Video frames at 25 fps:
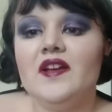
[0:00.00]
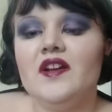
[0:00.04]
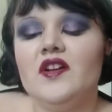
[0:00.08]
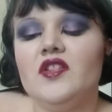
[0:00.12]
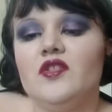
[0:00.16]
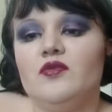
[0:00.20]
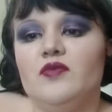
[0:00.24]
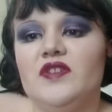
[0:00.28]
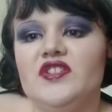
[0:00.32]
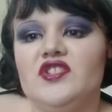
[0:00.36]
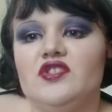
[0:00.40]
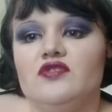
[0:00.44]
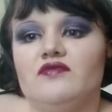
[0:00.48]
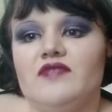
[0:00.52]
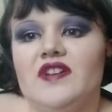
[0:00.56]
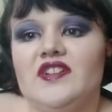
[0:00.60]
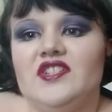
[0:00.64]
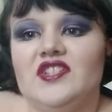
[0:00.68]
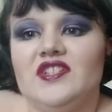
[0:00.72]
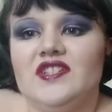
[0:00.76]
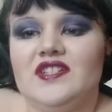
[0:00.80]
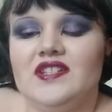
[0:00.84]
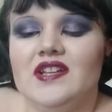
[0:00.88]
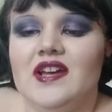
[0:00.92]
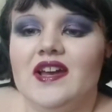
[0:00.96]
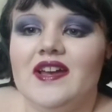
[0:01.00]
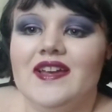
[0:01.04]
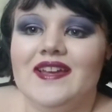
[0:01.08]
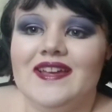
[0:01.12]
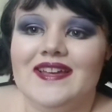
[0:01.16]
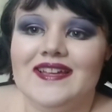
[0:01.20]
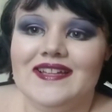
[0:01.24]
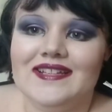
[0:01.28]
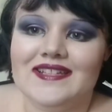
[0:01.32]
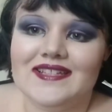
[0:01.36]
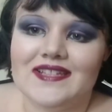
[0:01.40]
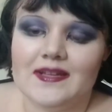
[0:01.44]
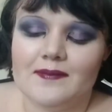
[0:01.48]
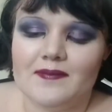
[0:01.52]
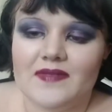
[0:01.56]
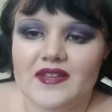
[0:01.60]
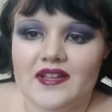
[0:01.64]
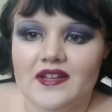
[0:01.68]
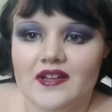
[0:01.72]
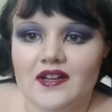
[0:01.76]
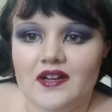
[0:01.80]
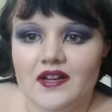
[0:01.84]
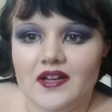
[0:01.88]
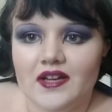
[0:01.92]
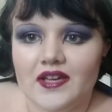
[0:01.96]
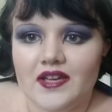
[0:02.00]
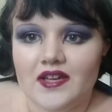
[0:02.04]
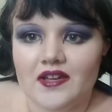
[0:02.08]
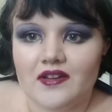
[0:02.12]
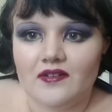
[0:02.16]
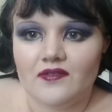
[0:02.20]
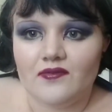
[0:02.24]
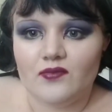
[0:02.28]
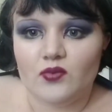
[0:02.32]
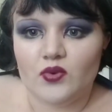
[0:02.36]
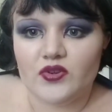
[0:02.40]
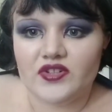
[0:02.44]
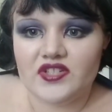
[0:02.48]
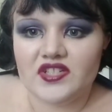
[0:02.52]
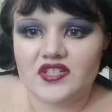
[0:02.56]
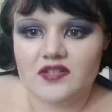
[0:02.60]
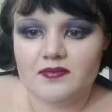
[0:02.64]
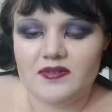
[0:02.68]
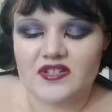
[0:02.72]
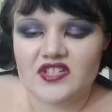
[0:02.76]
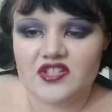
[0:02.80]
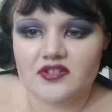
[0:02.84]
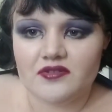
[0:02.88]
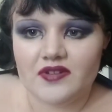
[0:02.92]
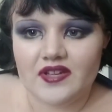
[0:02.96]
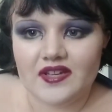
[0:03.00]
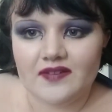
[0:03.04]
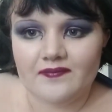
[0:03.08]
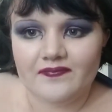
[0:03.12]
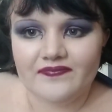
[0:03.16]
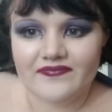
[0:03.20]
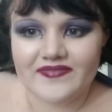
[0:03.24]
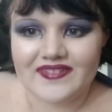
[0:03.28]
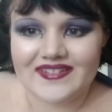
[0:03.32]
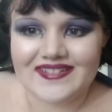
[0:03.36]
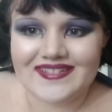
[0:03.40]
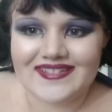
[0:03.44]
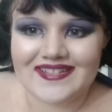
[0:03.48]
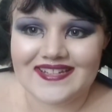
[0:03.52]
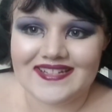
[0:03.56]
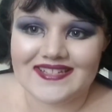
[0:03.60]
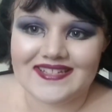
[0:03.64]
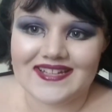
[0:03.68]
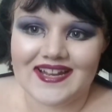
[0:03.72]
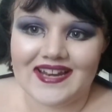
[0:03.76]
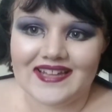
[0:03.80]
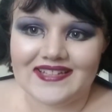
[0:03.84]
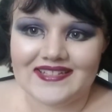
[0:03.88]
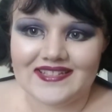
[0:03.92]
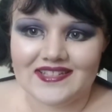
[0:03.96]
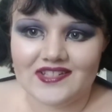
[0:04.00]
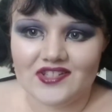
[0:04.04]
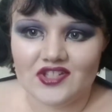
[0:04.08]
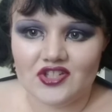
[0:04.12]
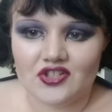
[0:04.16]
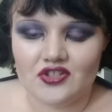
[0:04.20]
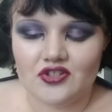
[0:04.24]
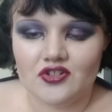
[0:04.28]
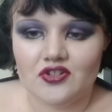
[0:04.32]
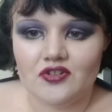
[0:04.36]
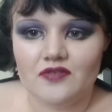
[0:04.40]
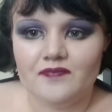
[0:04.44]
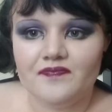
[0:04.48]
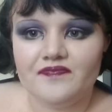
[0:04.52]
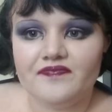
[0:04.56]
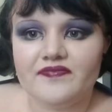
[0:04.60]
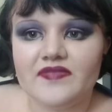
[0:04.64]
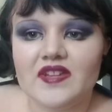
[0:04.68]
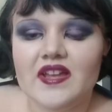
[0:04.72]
The whistle register is something I have wanted to be doing since I listened to